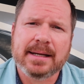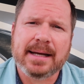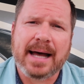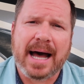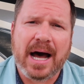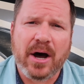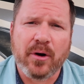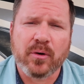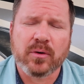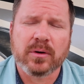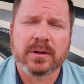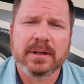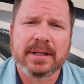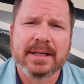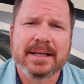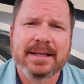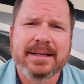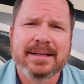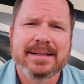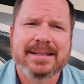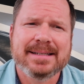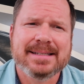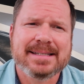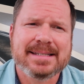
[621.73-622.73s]
hourly
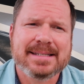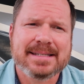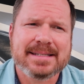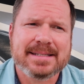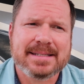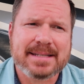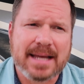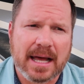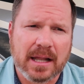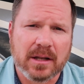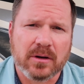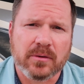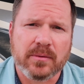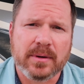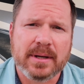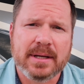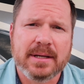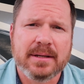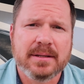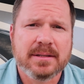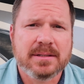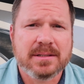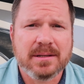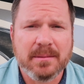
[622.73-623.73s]

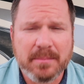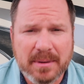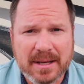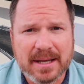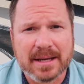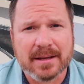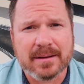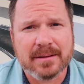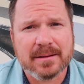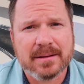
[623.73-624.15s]
salary to be?